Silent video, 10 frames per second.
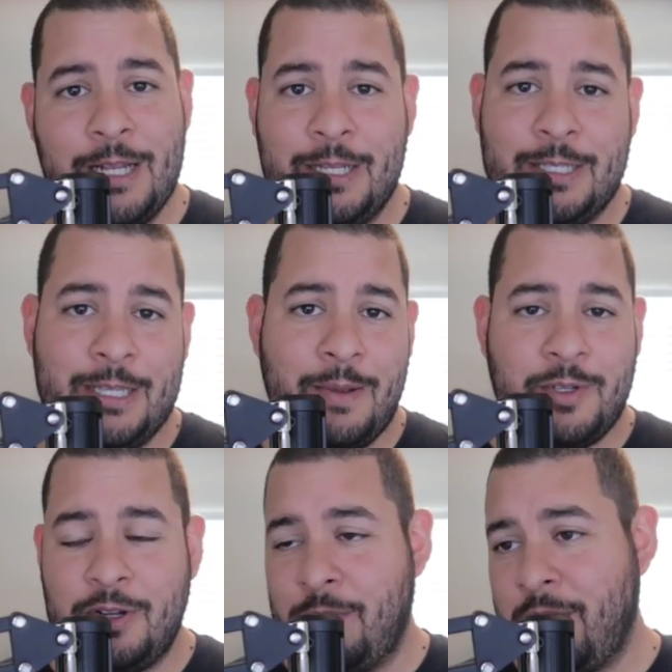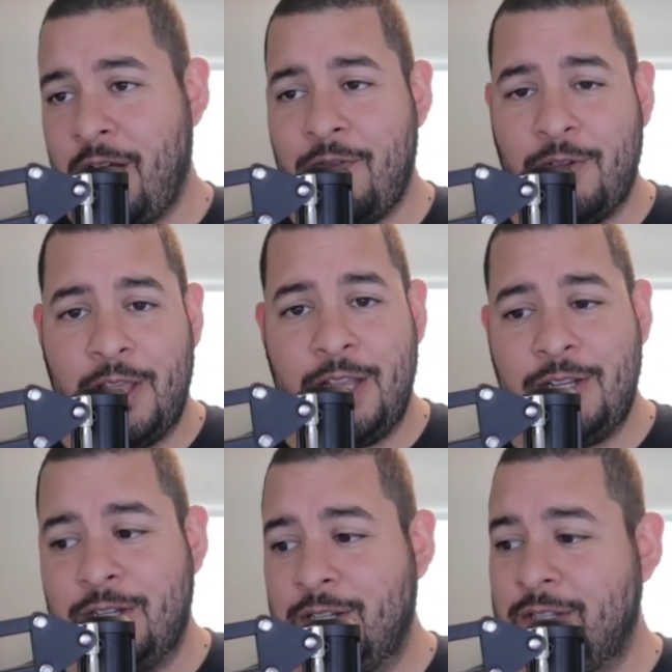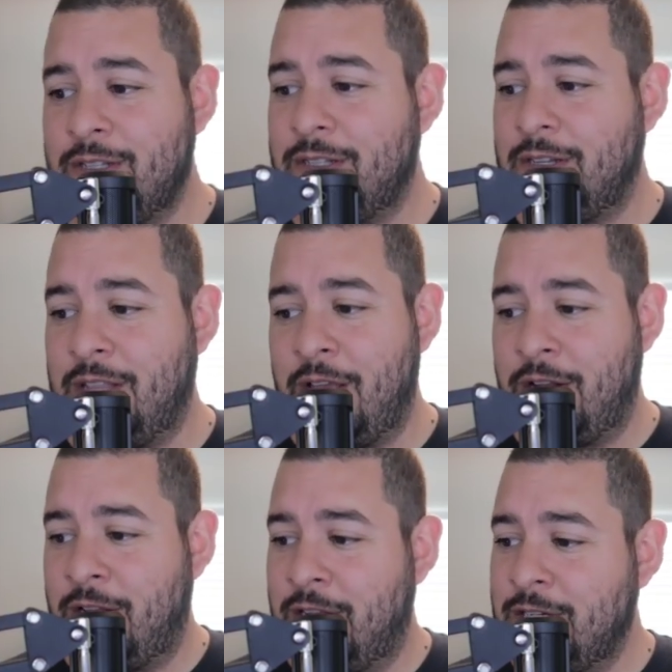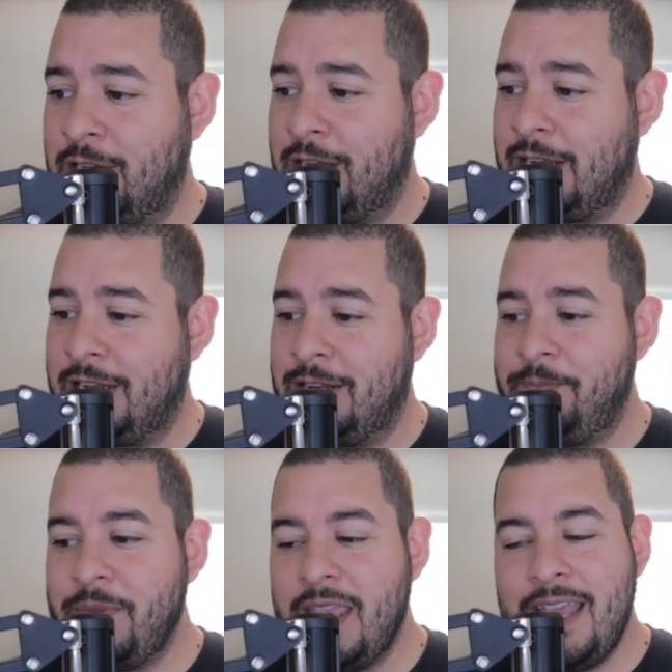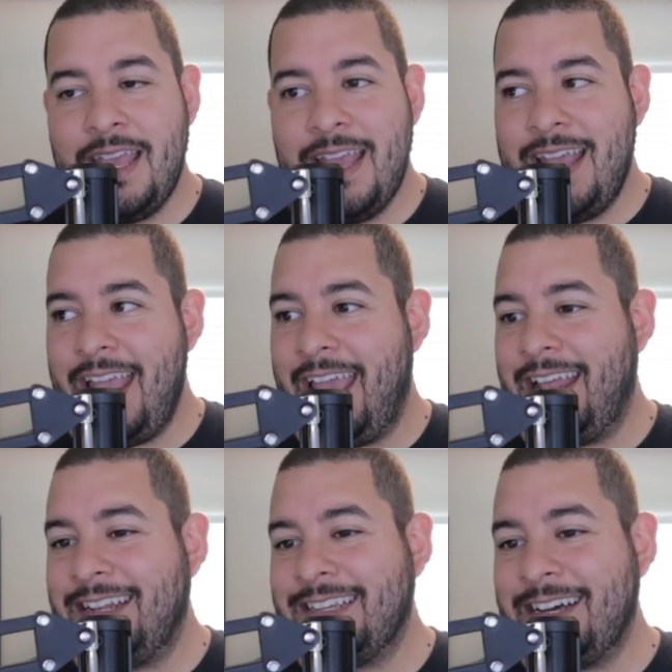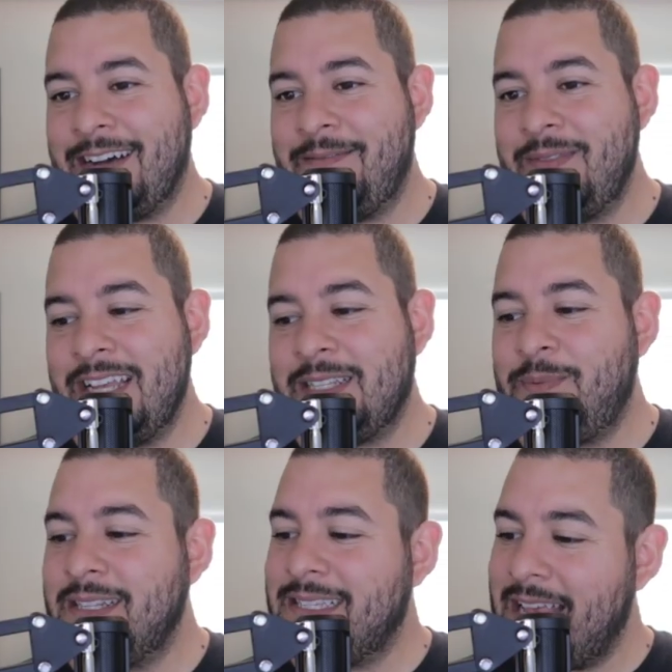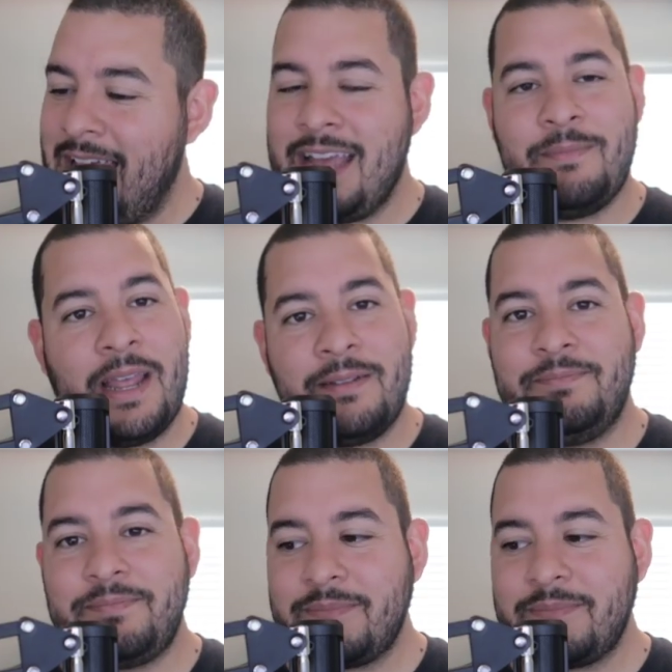and deception are powerful agents to the uninitiated. And it's been sad, man.